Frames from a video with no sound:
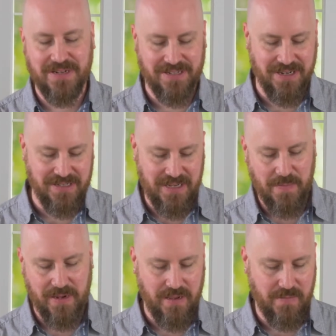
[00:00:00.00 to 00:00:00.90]
just gonna
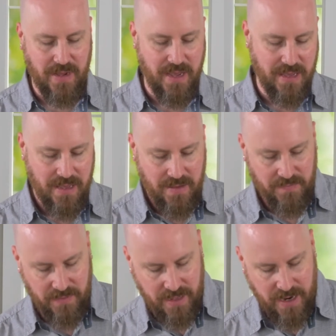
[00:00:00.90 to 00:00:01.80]
dip it in my
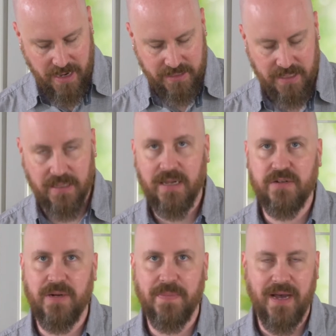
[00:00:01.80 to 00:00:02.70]
flood icing, let
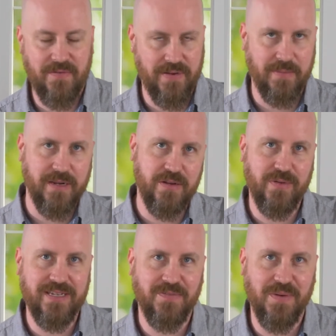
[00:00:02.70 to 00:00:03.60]
it drip off, and I'm gonna
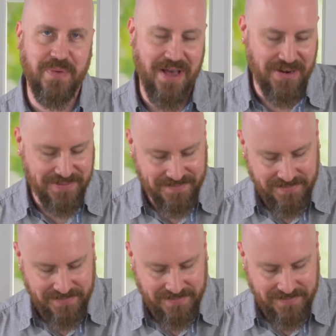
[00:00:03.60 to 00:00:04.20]
do a different pattern.